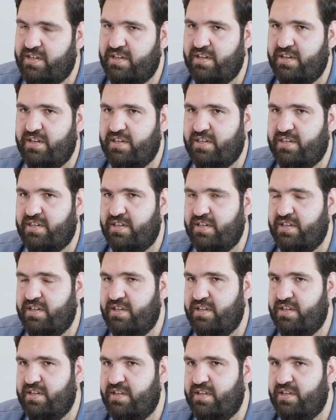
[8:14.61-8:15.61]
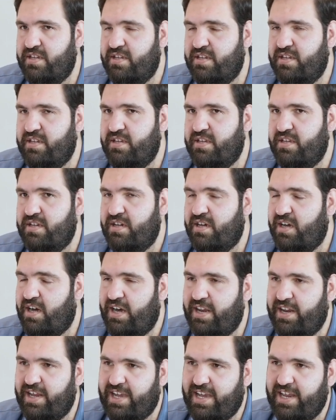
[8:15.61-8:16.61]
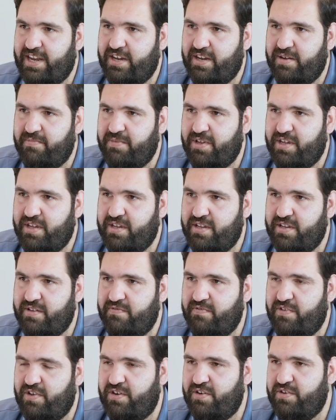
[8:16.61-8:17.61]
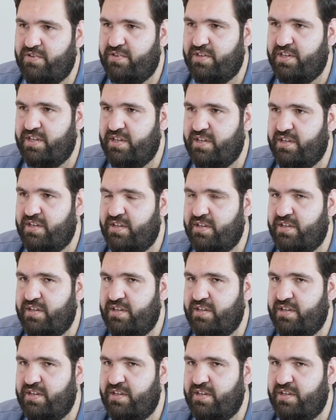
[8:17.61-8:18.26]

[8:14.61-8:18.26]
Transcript: It's Khan Academy we are using.